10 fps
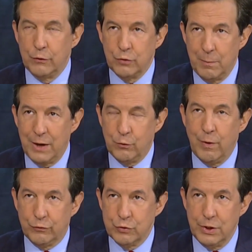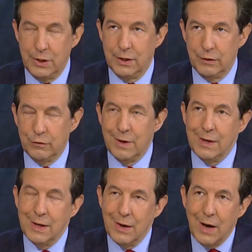So my question is,
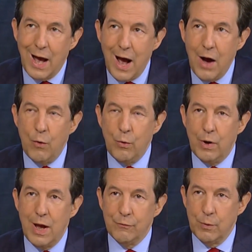how have